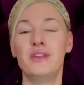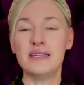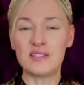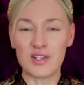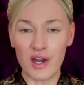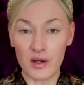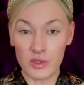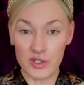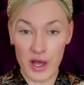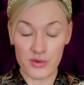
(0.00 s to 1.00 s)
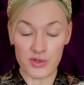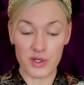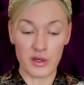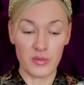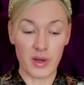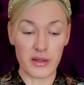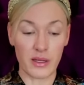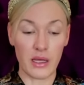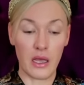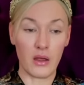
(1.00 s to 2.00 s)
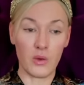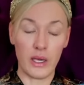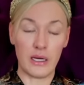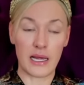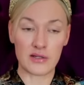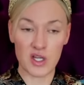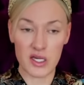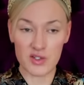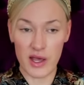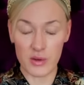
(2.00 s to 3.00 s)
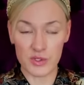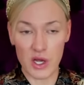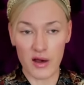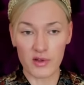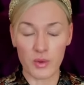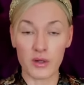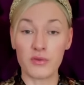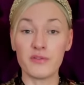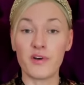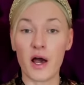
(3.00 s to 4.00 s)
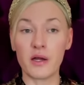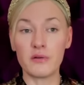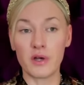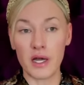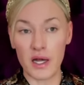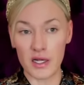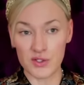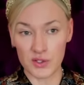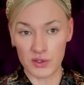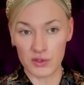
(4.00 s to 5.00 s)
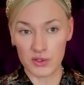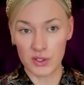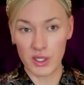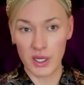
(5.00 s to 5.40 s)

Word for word: This dinner was hosted by the King and Queen. As I say, it was after one of the final rehearsals.